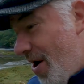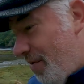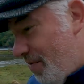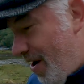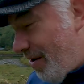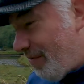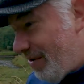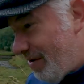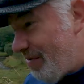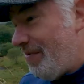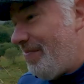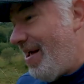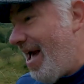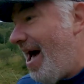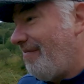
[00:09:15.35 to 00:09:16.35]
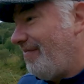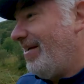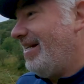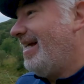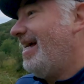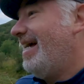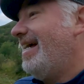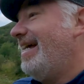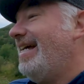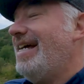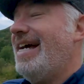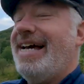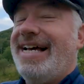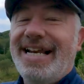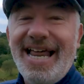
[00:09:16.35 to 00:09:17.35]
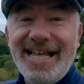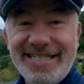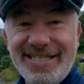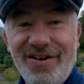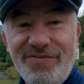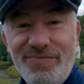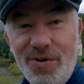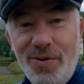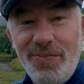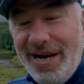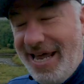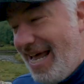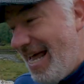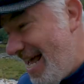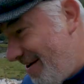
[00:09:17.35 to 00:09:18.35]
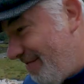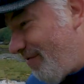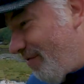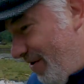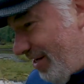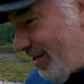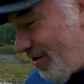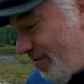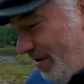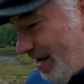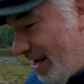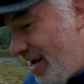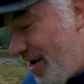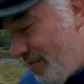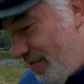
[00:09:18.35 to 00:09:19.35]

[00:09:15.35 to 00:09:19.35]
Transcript: where we will be having a glass of bubbly if we do it.